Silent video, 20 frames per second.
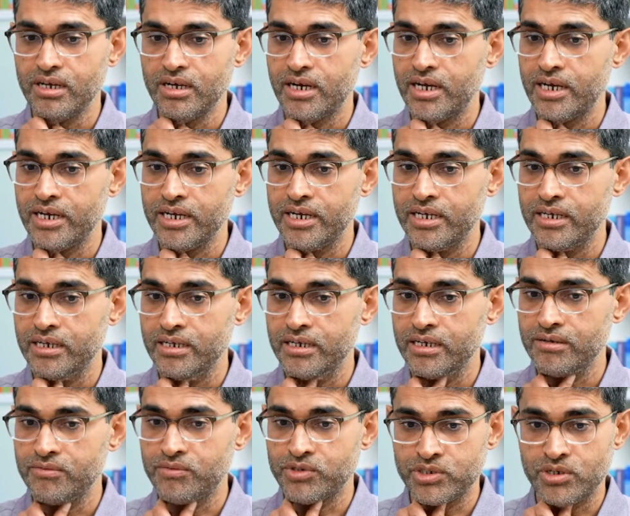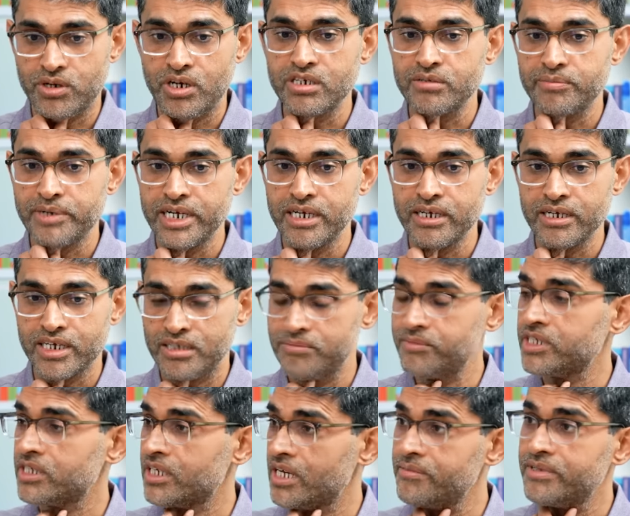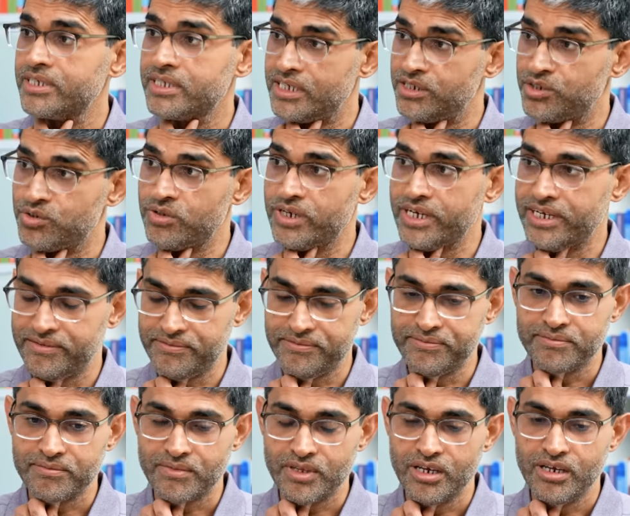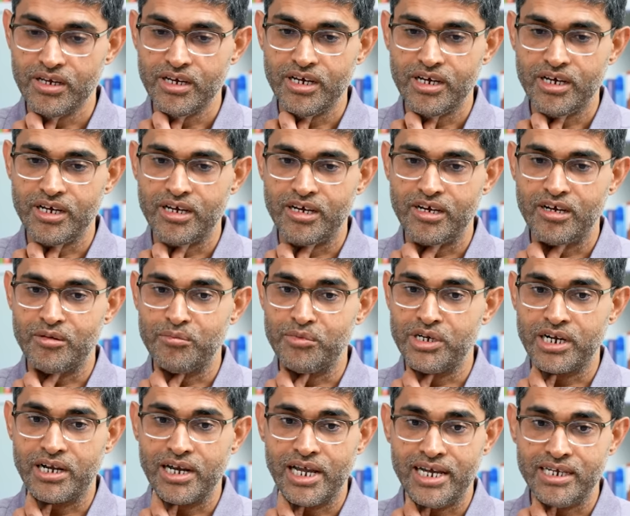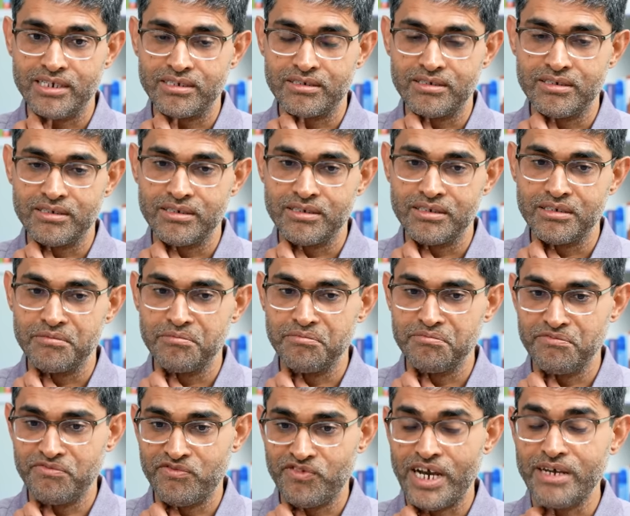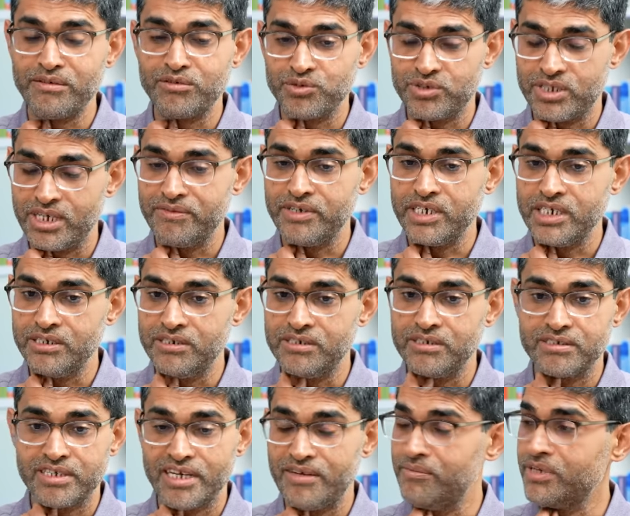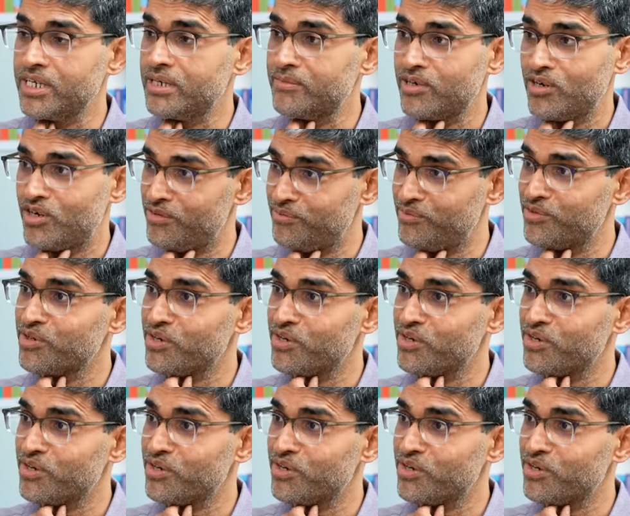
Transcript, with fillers: I was not spending as much time as I should have. Uh, but last um, five to seven years, I've become a lot more